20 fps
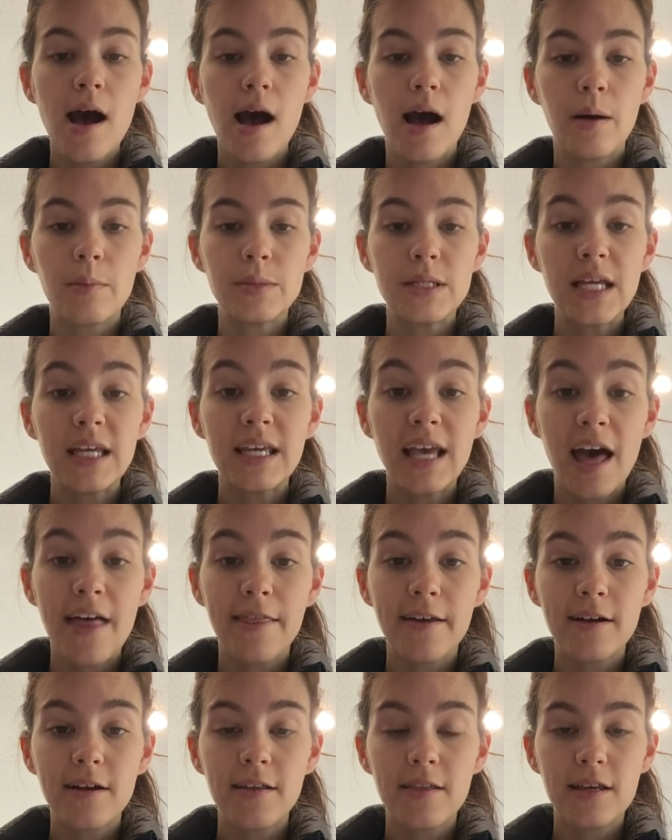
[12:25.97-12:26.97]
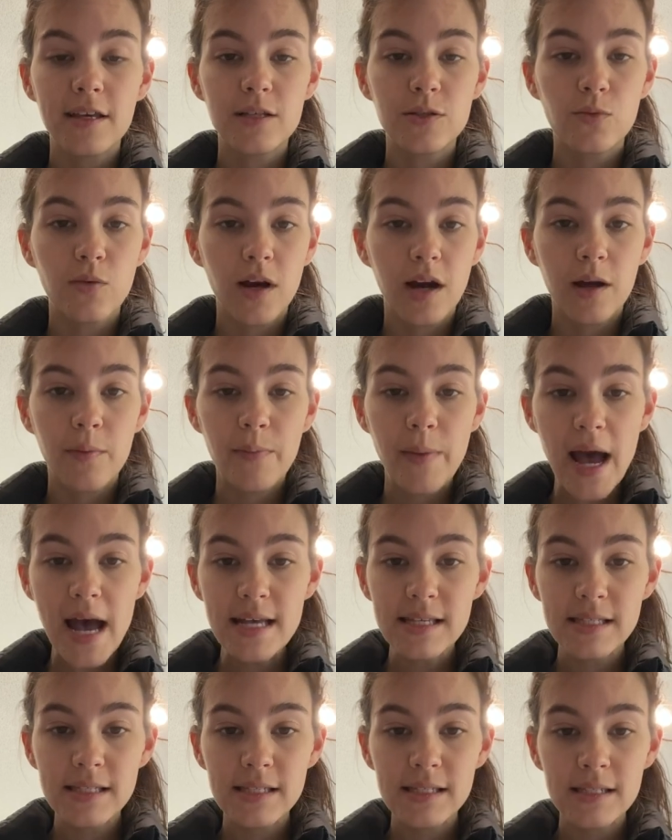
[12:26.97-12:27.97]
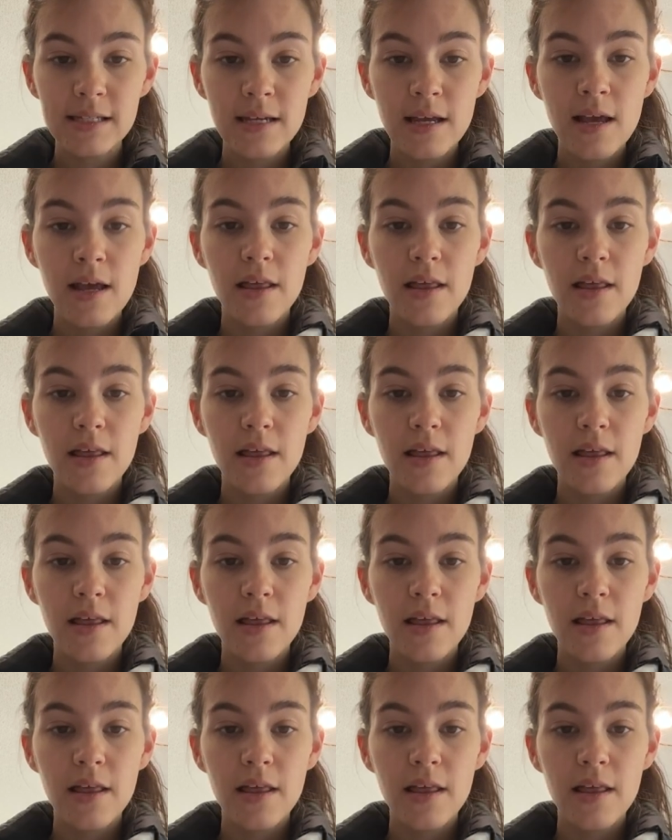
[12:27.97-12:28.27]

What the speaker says: Together, these work best.